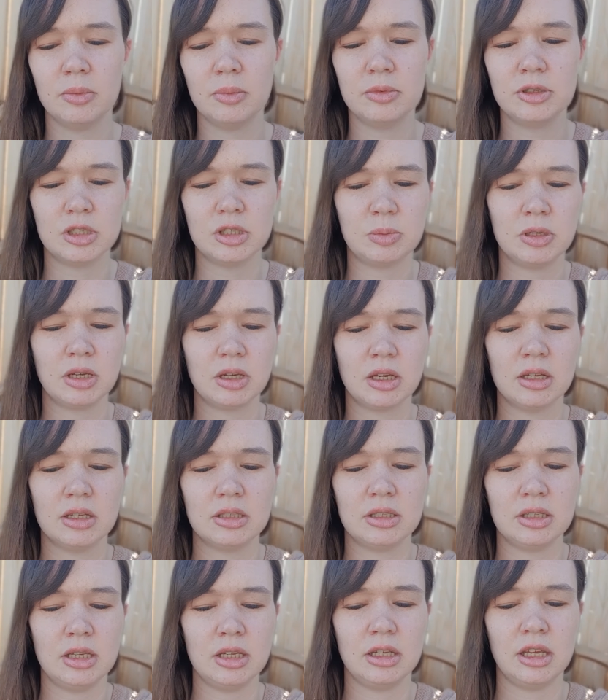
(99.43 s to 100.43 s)
just
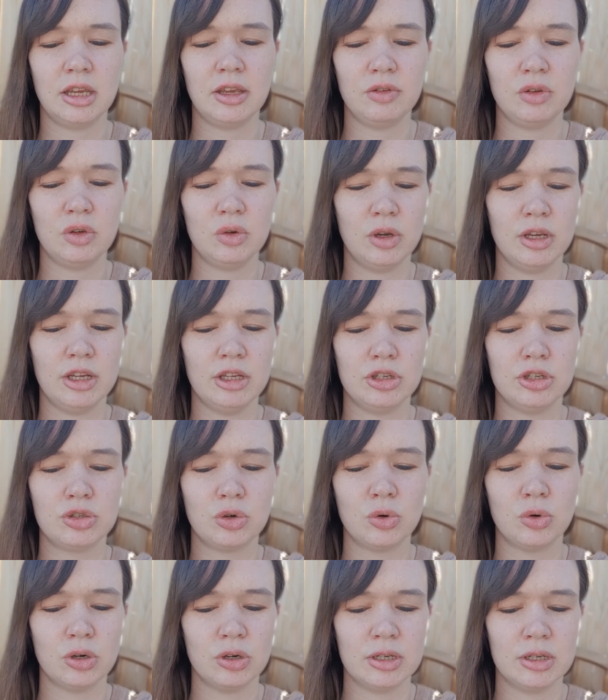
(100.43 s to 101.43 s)
because it gave you a
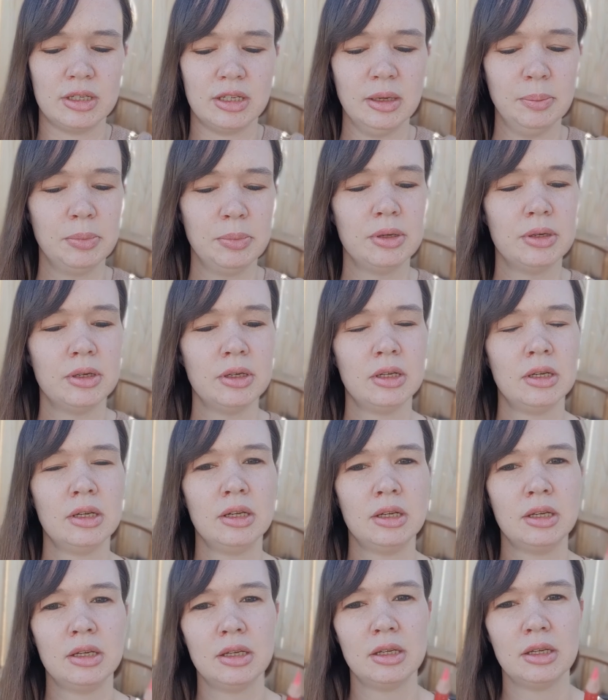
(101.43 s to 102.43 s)
shorter tip,
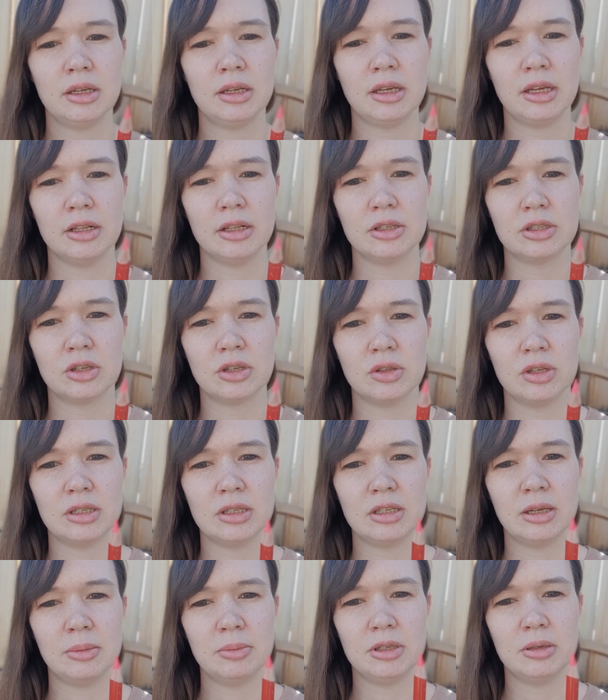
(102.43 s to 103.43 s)
and so the
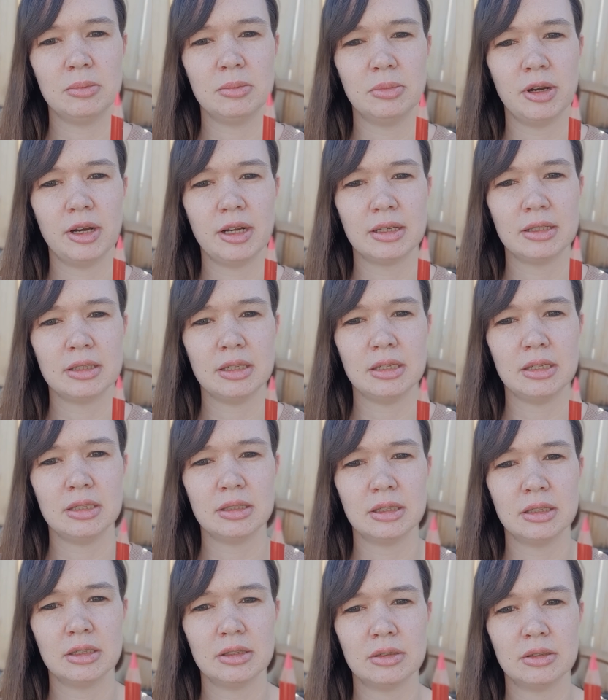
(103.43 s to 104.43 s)
tip didn't break as
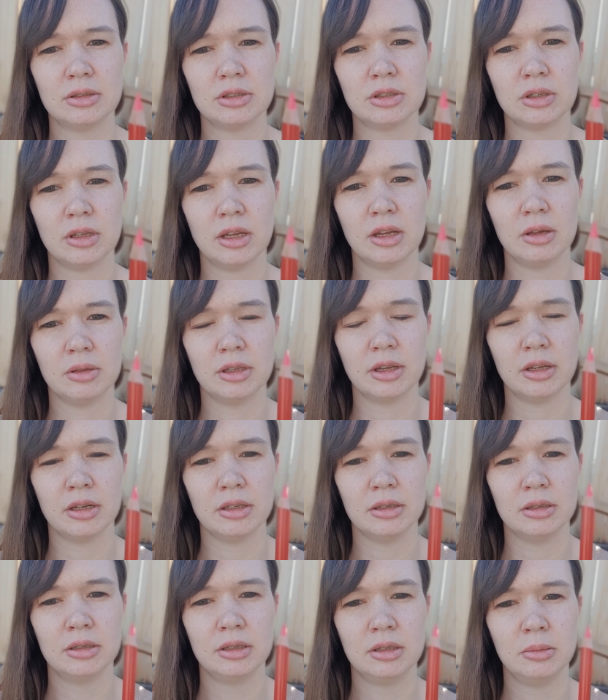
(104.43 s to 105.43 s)
easily. Shut up without
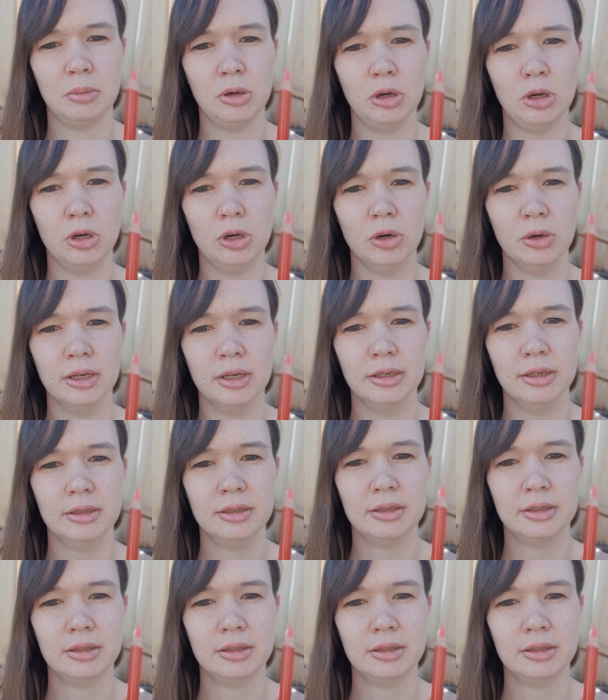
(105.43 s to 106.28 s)
it luring.